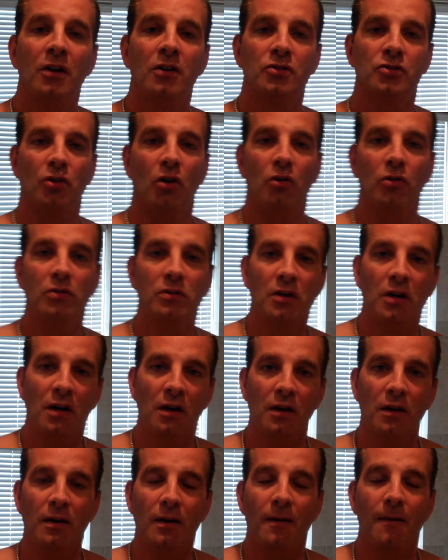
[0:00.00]
So,
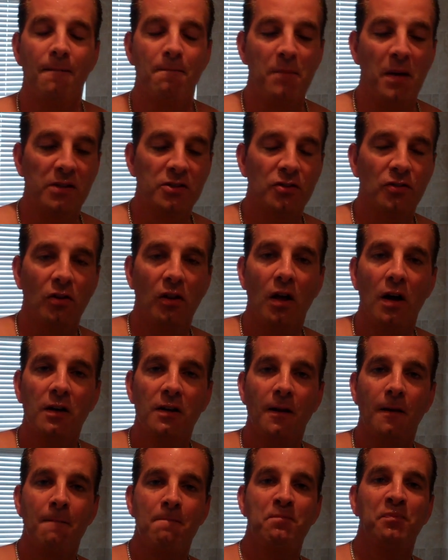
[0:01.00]
best of
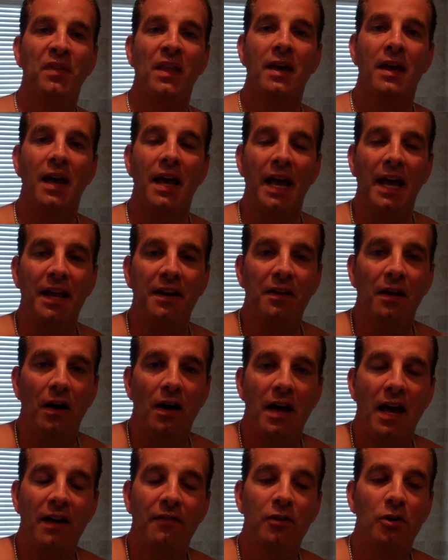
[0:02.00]
luck, and uh,
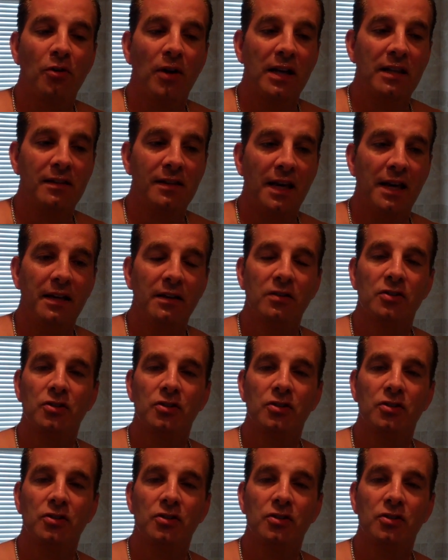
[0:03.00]
have a great day.